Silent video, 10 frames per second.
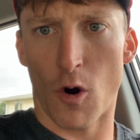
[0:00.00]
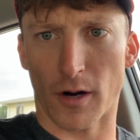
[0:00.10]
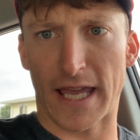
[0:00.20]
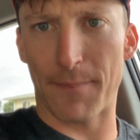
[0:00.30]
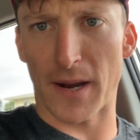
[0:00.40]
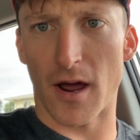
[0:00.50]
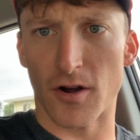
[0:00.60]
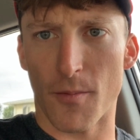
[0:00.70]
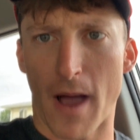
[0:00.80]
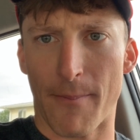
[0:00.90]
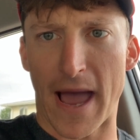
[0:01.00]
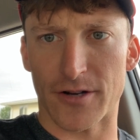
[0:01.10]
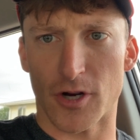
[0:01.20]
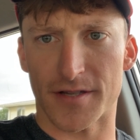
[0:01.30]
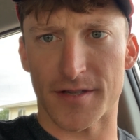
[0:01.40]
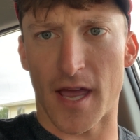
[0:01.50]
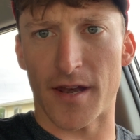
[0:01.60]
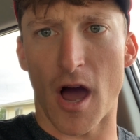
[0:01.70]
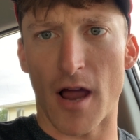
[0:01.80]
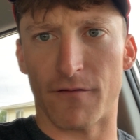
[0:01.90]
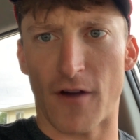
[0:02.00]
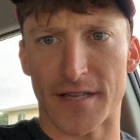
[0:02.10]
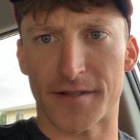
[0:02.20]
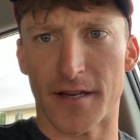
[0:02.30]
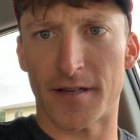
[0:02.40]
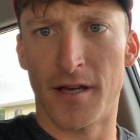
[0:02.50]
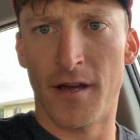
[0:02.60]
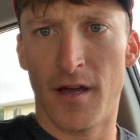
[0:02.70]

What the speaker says: or keep it under my mattress and not invest it,